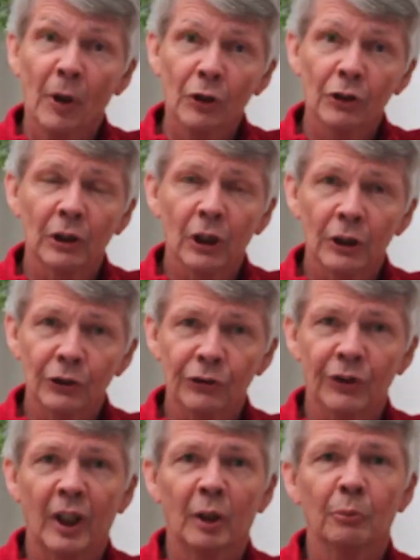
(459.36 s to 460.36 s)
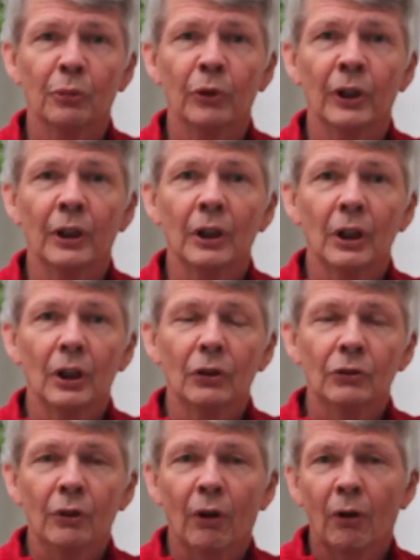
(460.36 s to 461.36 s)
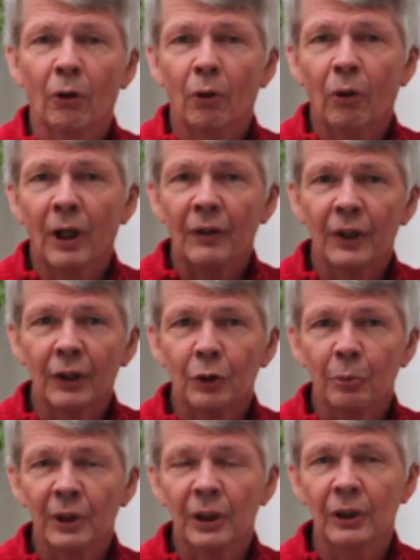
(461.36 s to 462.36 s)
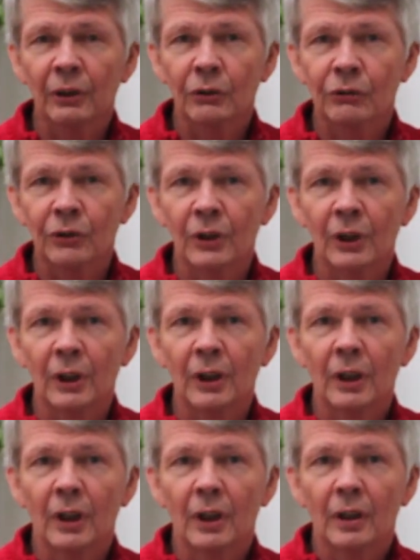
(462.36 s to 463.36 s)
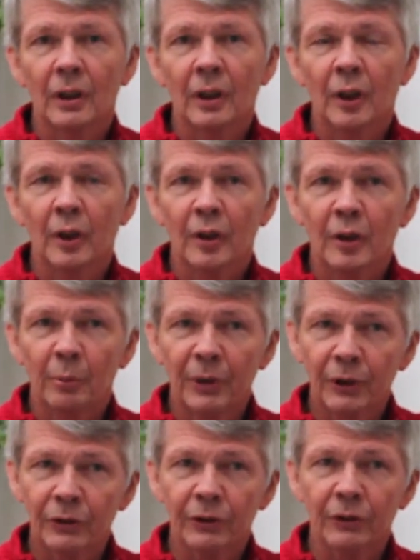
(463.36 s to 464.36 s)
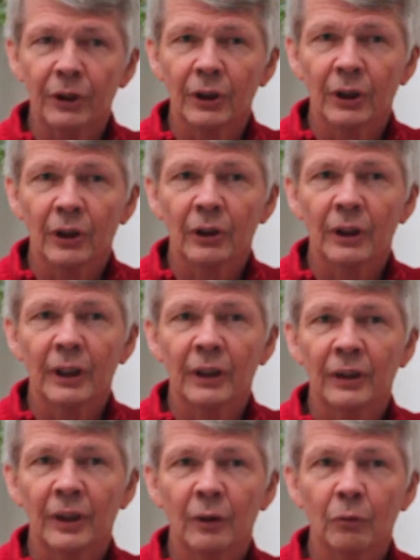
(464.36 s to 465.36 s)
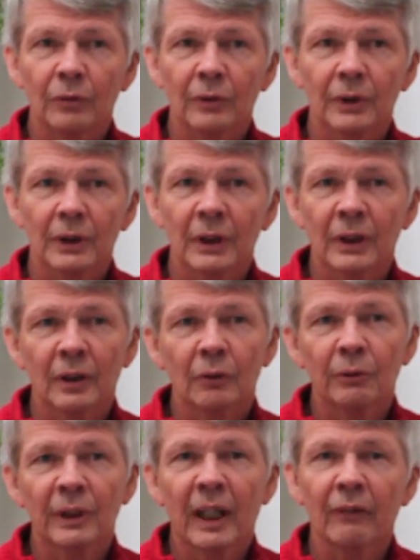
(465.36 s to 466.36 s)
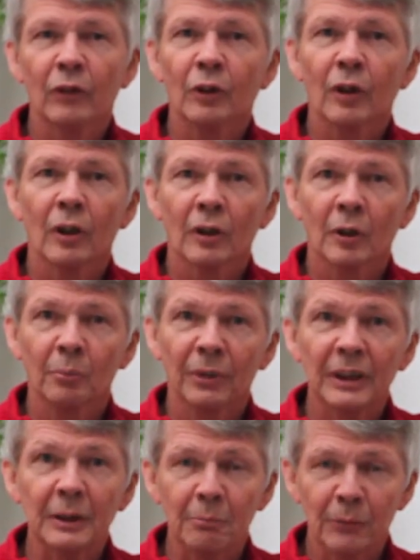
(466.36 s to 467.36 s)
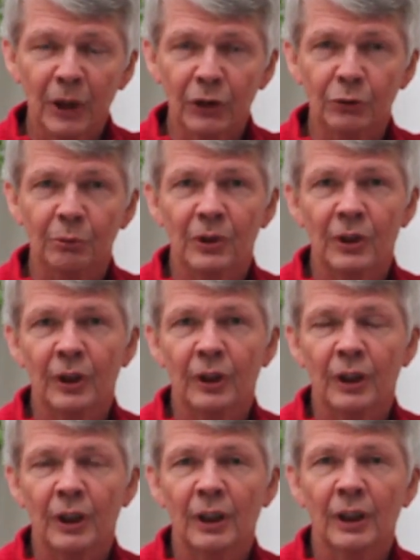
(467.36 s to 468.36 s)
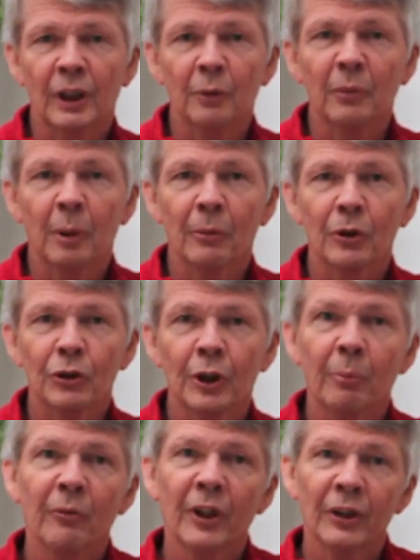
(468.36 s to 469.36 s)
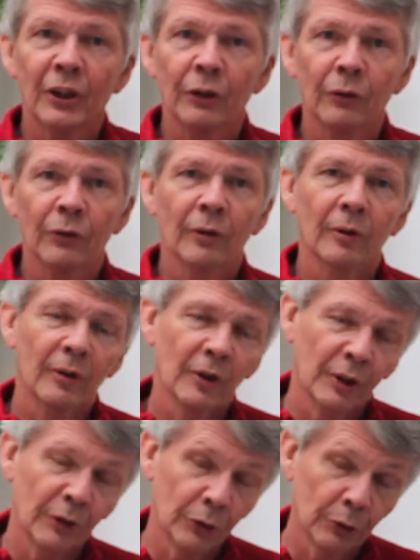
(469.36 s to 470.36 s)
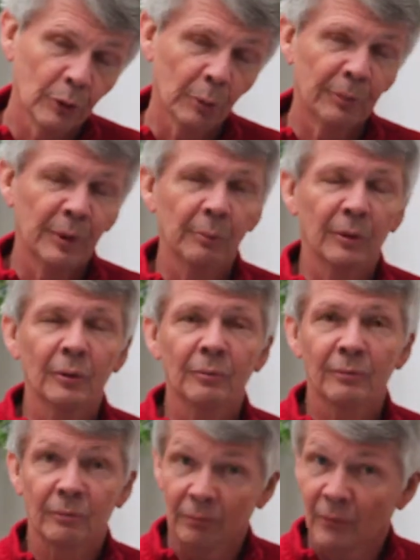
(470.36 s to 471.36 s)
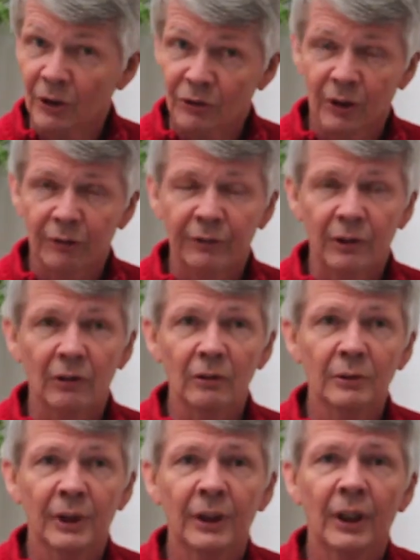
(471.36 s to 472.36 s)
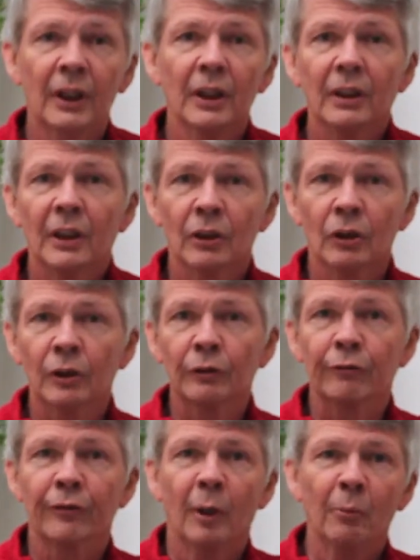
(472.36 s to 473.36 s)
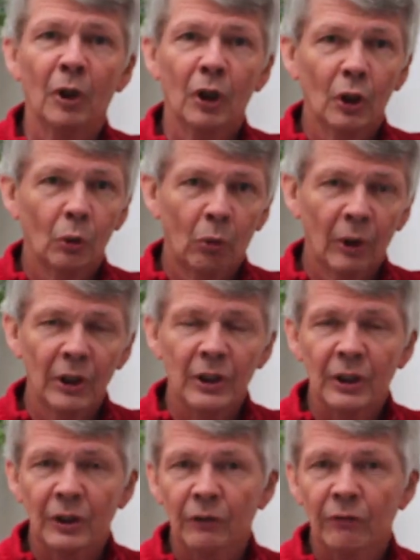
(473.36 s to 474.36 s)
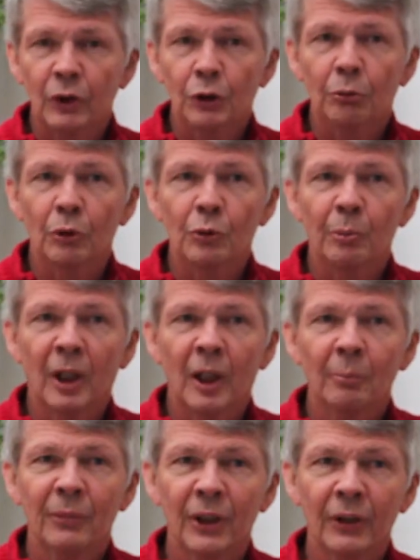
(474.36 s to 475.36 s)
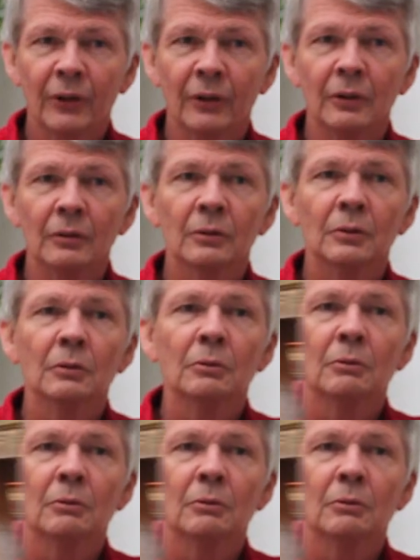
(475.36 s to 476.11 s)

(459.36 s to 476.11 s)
martial arts standpoint. So I think you're beginning to see the picture here, in that we have a complete mix within the membership that the newer people, myself included, can learn from. One of the individuals, Bob Bindle, who